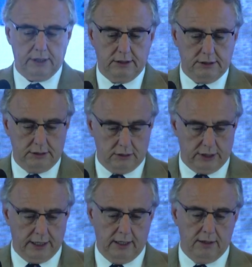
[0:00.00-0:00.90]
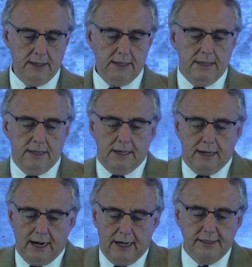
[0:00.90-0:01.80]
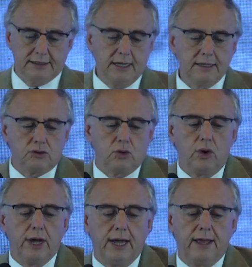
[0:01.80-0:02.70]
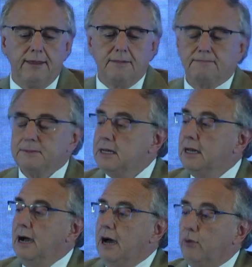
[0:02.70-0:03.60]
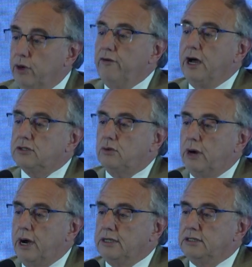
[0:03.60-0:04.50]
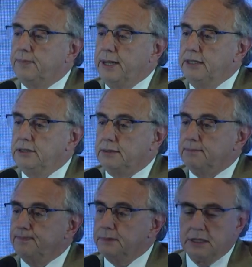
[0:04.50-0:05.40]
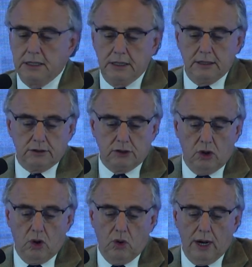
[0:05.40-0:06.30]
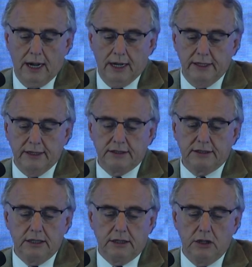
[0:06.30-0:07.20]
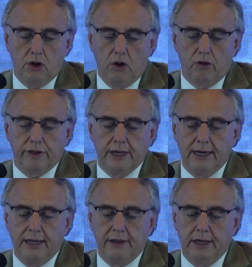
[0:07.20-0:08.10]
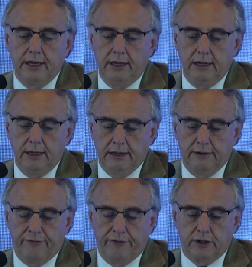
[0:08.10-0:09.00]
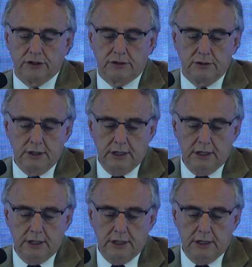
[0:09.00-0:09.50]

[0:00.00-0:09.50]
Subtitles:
this, okay, here. I decided to go ahead and revascularize the patient. So I did the CTO of the LAD in the first